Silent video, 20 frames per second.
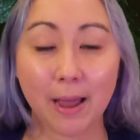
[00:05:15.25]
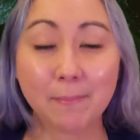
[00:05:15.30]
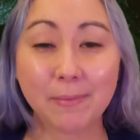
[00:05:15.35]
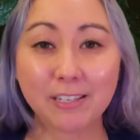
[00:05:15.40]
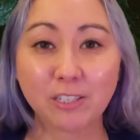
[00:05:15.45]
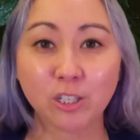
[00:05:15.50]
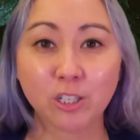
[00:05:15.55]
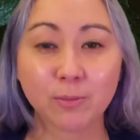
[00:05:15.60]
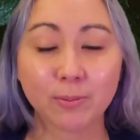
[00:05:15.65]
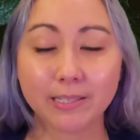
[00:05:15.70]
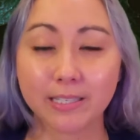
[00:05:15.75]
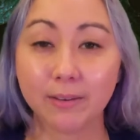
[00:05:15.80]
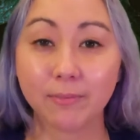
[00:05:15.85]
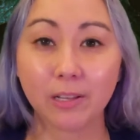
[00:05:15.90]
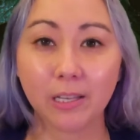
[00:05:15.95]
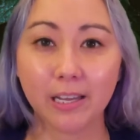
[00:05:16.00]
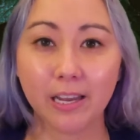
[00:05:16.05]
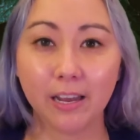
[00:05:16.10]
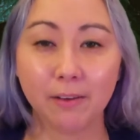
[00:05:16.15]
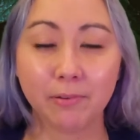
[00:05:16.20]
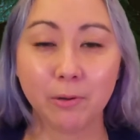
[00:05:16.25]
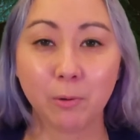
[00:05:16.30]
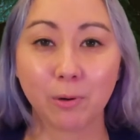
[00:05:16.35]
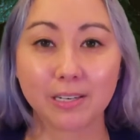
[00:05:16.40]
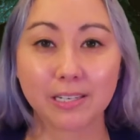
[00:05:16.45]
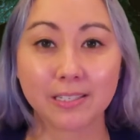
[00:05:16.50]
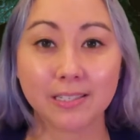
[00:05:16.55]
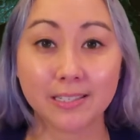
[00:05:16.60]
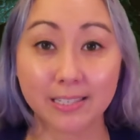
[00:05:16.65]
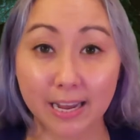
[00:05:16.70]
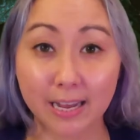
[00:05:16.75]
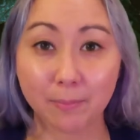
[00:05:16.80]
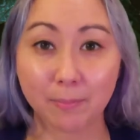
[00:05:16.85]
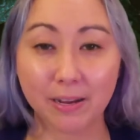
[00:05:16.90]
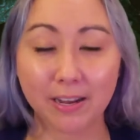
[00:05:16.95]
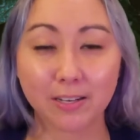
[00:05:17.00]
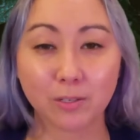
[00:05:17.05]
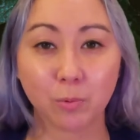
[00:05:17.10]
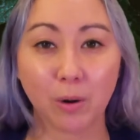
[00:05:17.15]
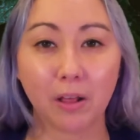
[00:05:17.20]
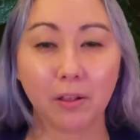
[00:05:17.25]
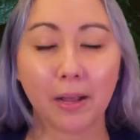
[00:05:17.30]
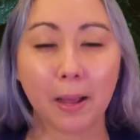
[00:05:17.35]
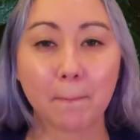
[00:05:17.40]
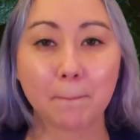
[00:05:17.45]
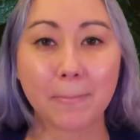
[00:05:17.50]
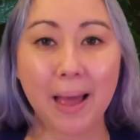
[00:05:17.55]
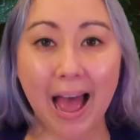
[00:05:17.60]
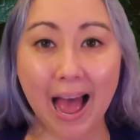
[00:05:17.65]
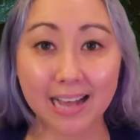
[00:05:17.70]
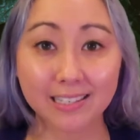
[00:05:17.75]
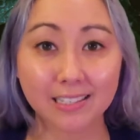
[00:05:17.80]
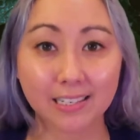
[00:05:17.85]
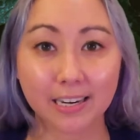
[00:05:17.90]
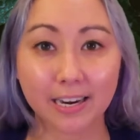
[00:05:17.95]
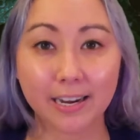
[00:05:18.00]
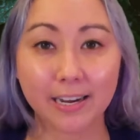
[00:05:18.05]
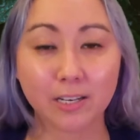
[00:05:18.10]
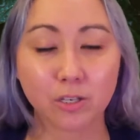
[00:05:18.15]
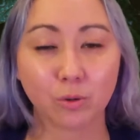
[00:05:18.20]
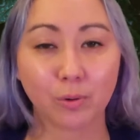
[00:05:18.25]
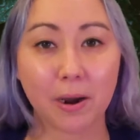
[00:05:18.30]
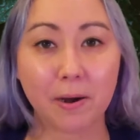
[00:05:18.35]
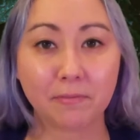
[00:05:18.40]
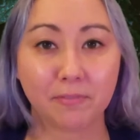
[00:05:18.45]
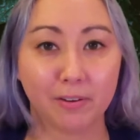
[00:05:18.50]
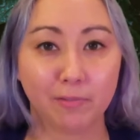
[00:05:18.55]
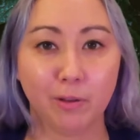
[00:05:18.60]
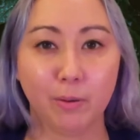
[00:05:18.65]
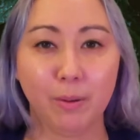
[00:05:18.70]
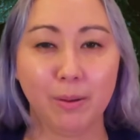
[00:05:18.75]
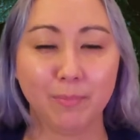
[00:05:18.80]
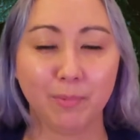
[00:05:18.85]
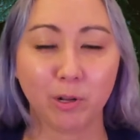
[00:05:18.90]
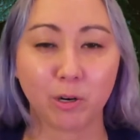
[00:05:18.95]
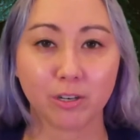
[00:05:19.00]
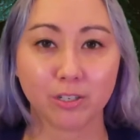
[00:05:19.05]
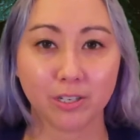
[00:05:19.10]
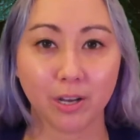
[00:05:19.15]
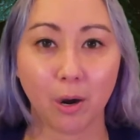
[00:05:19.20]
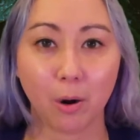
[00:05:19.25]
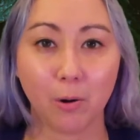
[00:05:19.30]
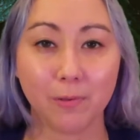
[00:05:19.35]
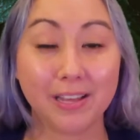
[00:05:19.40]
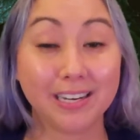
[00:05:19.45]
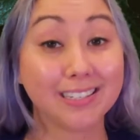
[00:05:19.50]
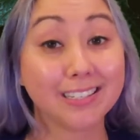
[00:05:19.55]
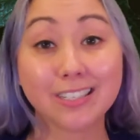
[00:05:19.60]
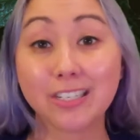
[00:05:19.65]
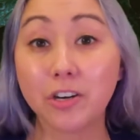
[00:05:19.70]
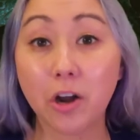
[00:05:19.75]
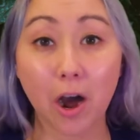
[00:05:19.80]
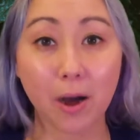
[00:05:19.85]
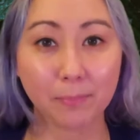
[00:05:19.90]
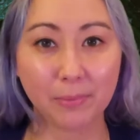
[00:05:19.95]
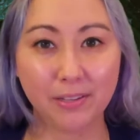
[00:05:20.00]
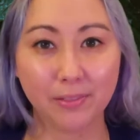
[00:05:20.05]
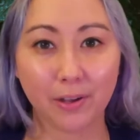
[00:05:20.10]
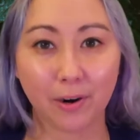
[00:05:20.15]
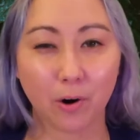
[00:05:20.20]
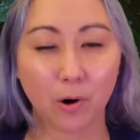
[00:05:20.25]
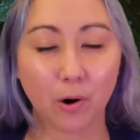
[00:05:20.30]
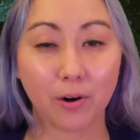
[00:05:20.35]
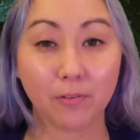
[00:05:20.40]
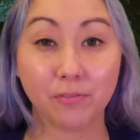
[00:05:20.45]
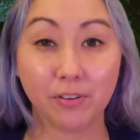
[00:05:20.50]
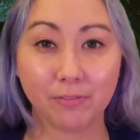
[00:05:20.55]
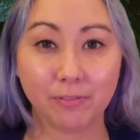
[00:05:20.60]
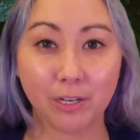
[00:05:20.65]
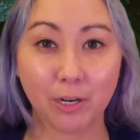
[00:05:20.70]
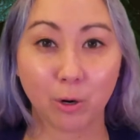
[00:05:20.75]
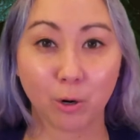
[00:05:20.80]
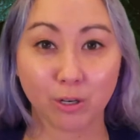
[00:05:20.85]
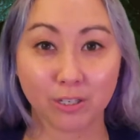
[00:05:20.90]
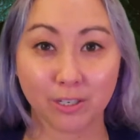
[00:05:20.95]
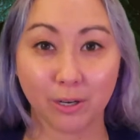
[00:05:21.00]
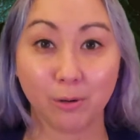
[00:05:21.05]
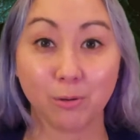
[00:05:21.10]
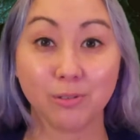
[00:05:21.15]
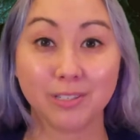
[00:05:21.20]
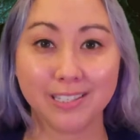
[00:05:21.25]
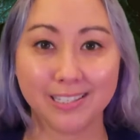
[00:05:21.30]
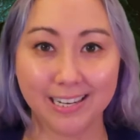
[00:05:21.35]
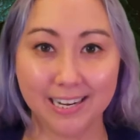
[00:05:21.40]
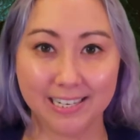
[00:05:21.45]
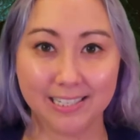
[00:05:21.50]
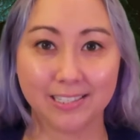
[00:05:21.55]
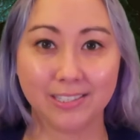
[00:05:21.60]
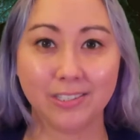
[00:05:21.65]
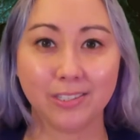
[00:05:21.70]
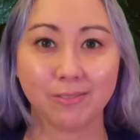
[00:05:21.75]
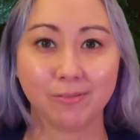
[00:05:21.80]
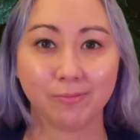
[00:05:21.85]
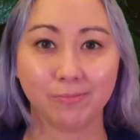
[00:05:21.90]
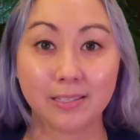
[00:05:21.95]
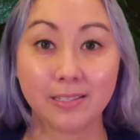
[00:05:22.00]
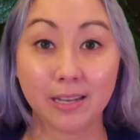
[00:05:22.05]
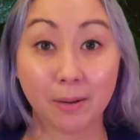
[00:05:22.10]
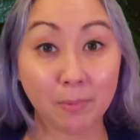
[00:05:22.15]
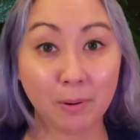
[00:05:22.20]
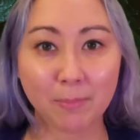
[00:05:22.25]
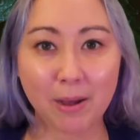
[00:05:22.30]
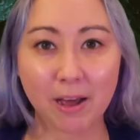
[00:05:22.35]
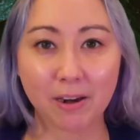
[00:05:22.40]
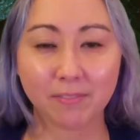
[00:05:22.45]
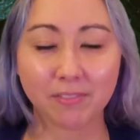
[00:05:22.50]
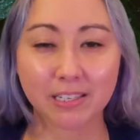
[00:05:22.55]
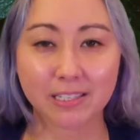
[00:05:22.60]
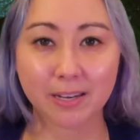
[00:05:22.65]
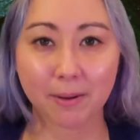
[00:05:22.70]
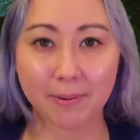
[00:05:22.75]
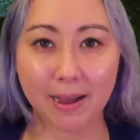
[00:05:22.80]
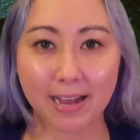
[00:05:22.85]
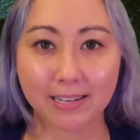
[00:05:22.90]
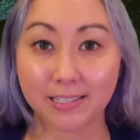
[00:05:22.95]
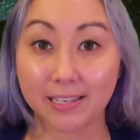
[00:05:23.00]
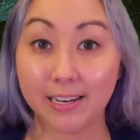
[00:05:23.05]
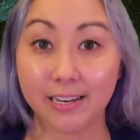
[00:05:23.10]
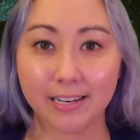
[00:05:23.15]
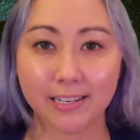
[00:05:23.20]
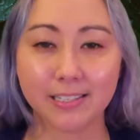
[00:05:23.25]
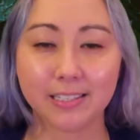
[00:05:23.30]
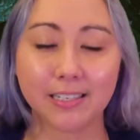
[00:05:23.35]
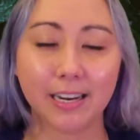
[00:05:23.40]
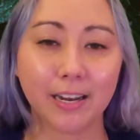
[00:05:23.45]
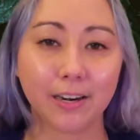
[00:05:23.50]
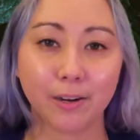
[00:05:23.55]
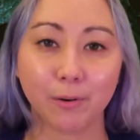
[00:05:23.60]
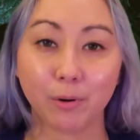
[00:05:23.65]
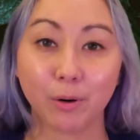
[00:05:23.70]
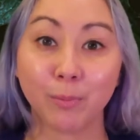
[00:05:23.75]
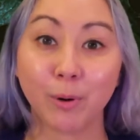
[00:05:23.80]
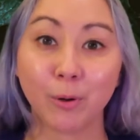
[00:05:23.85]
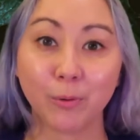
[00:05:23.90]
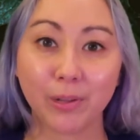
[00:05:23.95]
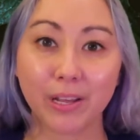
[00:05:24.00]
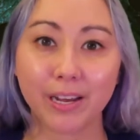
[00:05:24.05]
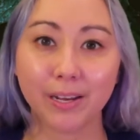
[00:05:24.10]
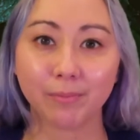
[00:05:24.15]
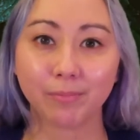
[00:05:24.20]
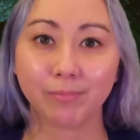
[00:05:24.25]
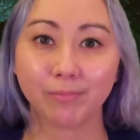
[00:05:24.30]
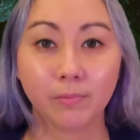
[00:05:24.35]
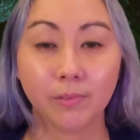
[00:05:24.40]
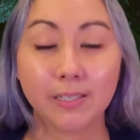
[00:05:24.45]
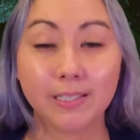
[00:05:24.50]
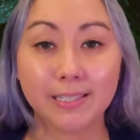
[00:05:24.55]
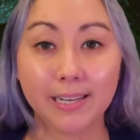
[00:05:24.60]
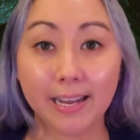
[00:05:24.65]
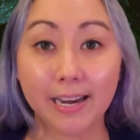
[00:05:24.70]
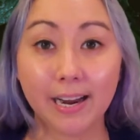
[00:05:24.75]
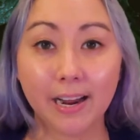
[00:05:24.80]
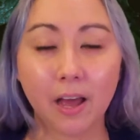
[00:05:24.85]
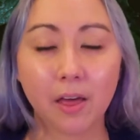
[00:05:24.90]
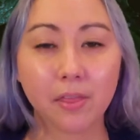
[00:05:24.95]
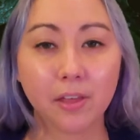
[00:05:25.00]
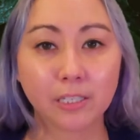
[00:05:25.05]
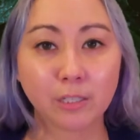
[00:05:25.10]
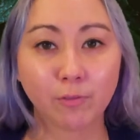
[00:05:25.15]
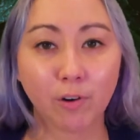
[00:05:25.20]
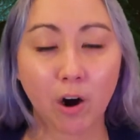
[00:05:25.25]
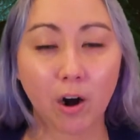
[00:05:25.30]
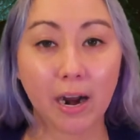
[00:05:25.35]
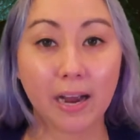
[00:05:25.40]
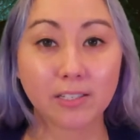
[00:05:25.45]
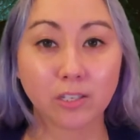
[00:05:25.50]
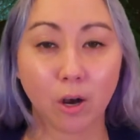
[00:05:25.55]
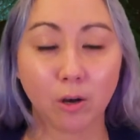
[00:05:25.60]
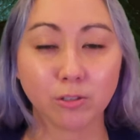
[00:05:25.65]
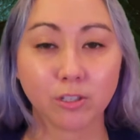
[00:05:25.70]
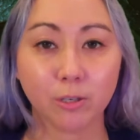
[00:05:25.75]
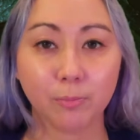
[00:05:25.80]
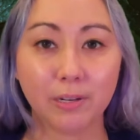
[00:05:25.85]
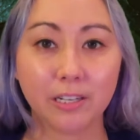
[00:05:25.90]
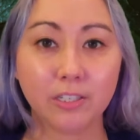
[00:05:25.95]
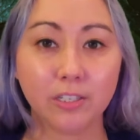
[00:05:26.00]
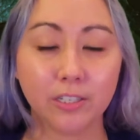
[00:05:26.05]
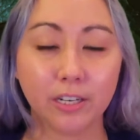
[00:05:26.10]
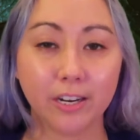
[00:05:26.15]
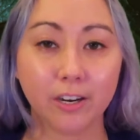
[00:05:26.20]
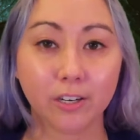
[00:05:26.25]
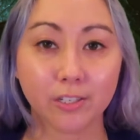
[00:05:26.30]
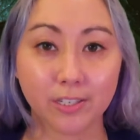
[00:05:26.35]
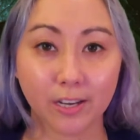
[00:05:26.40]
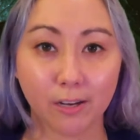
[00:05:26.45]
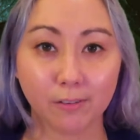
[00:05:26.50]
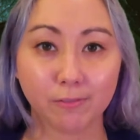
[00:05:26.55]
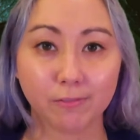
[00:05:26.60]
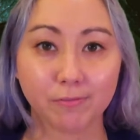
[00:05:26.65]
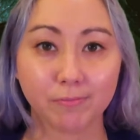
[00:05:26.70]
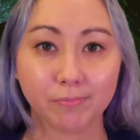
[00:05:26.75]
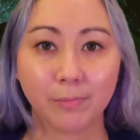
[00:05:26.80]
I mentioned specifically if you want to sit because while capacity is around 50 people or so, that does not mean there are 50 or so seats. Some amount of this capacity is standing room only. Seating thus far has also been seat yourself.